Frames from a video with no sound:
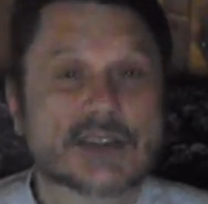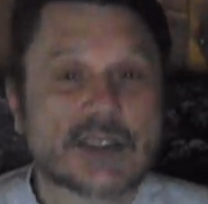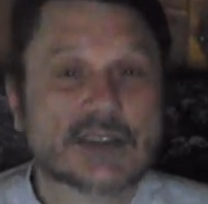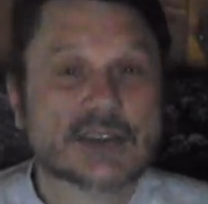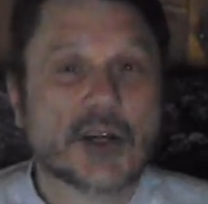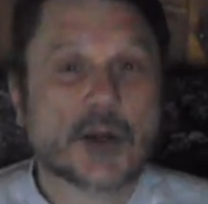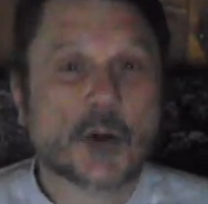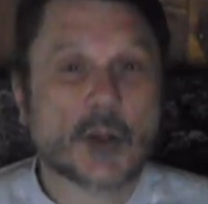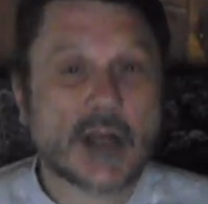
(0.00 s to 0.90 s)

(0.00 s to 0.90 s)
isn't a whole